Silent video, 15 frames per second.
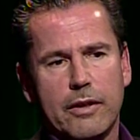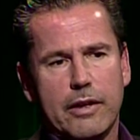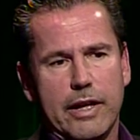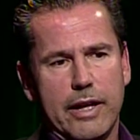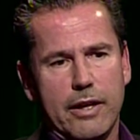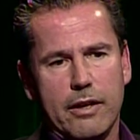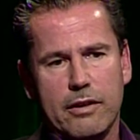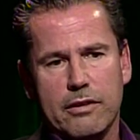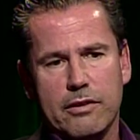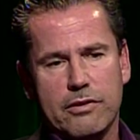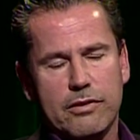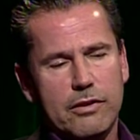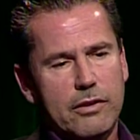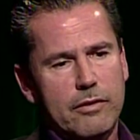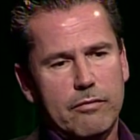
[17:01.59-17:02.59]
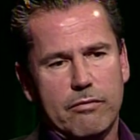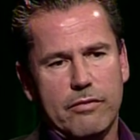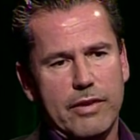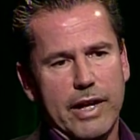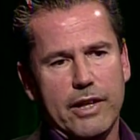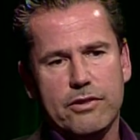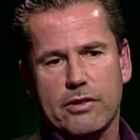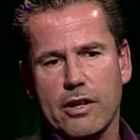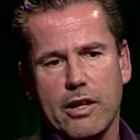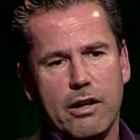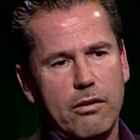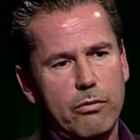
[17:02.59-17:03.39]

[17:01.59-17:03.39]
And that's how